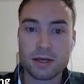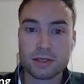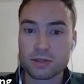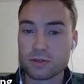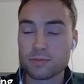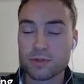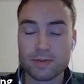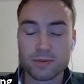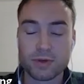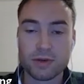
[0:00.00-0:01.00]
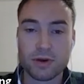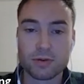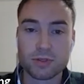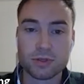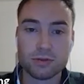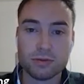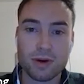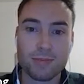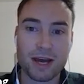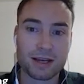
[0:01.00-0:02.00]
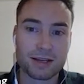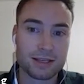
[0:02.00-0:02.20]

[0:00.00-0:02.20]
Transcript: So sometimes when you go to a bank,